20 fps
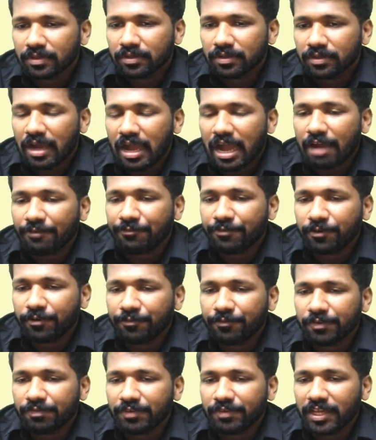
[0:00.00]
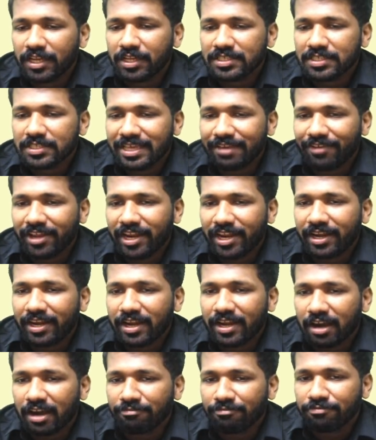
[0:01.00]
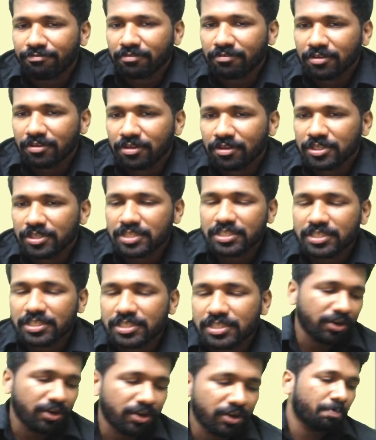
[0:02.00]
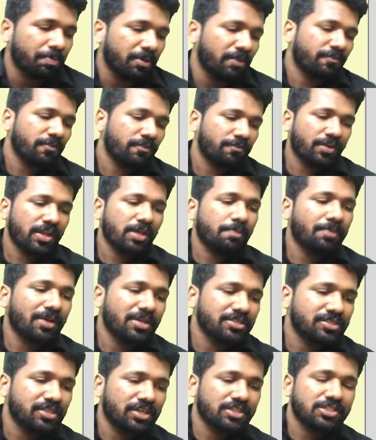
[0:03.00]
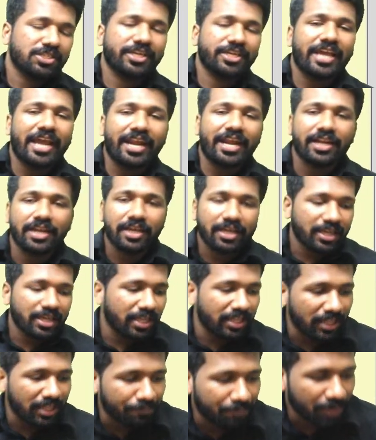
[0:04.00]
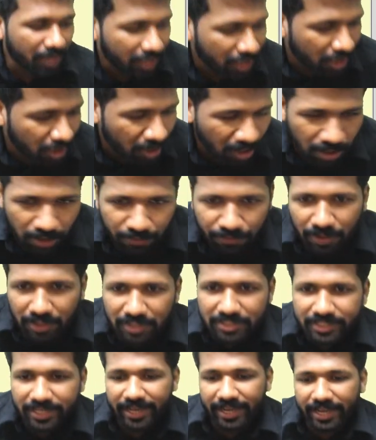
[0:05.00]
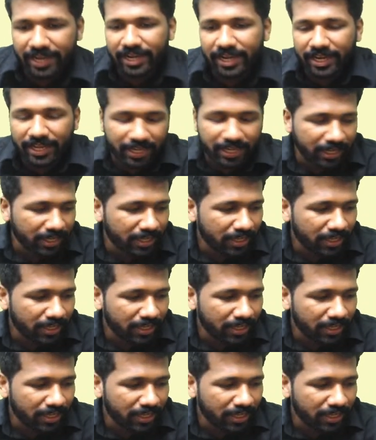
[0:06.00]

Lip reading: Half of 15 is 7 and half. So 7 rupee 50 paise she had in the beginning of second day.